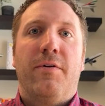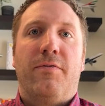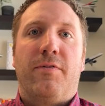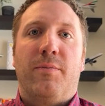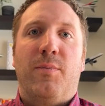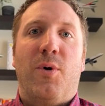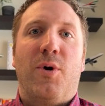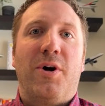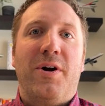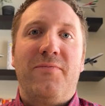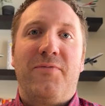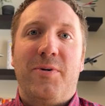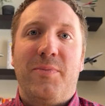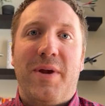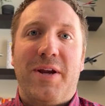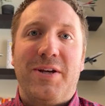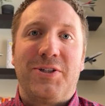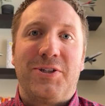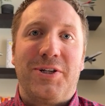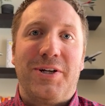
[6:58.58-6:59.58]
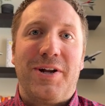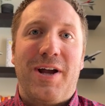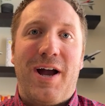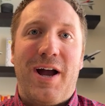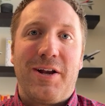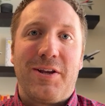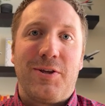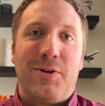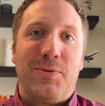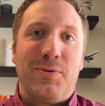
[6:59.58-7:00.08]
For more information
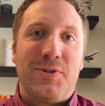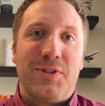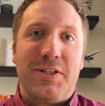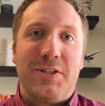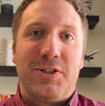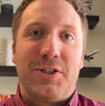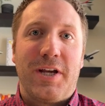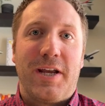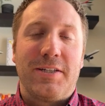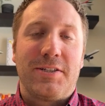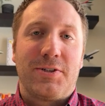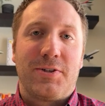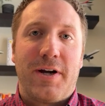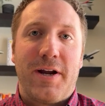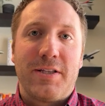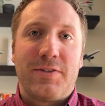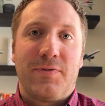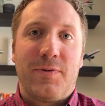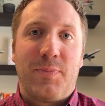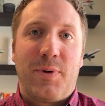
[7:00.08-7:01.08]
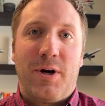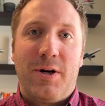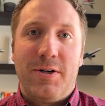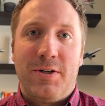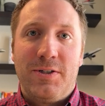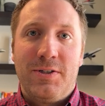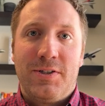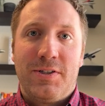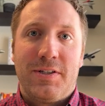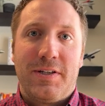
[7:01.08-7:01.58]
on using Chase transfer
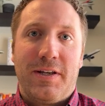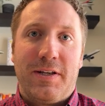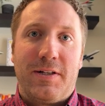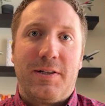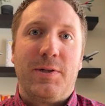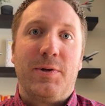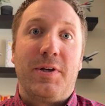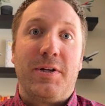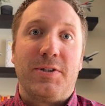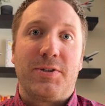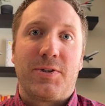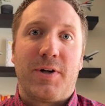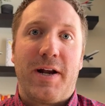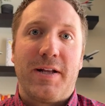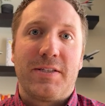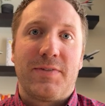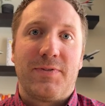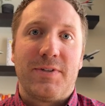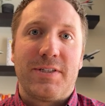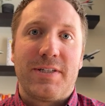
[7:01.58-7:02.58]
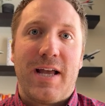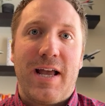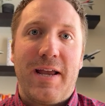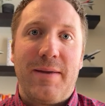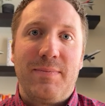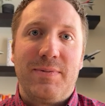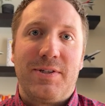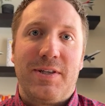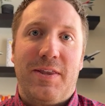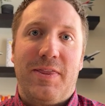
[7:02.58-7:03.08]
partners, including transfer
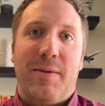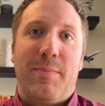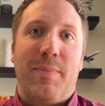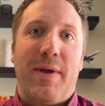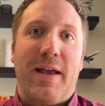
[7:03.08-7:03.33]
times and the